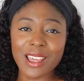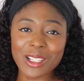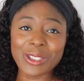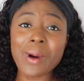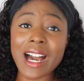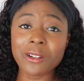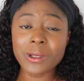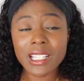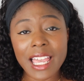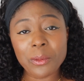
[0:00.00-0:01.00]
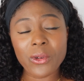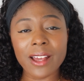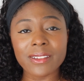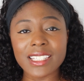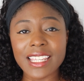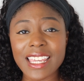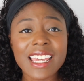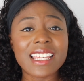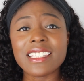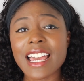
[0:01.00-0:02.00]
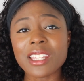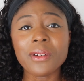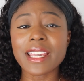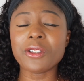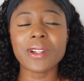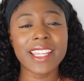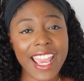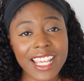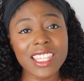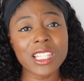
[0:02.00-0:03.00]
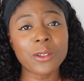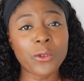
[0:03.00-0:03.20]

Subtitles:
So why I really like privacy is that you can create these